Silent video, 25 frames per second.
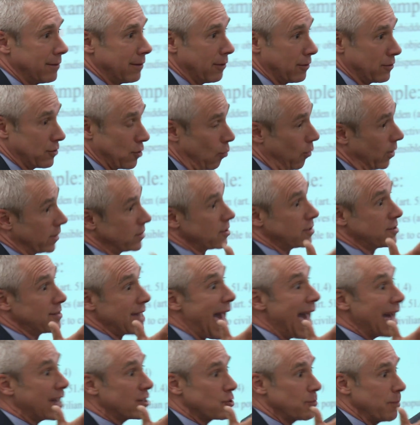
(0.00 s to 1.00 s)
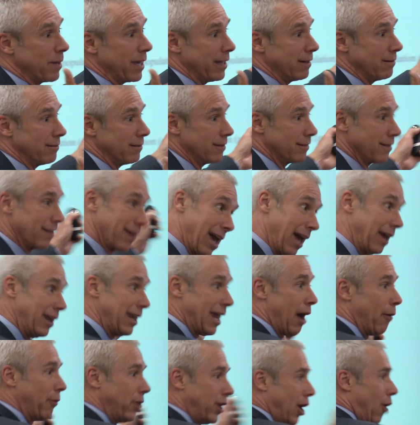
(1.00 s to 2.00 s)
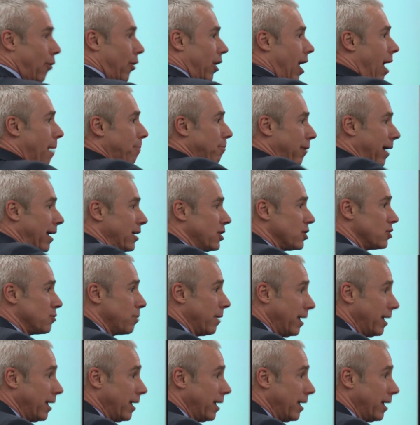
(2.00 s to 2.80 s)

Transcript: So what's attacks mean? Okay, now we know what operations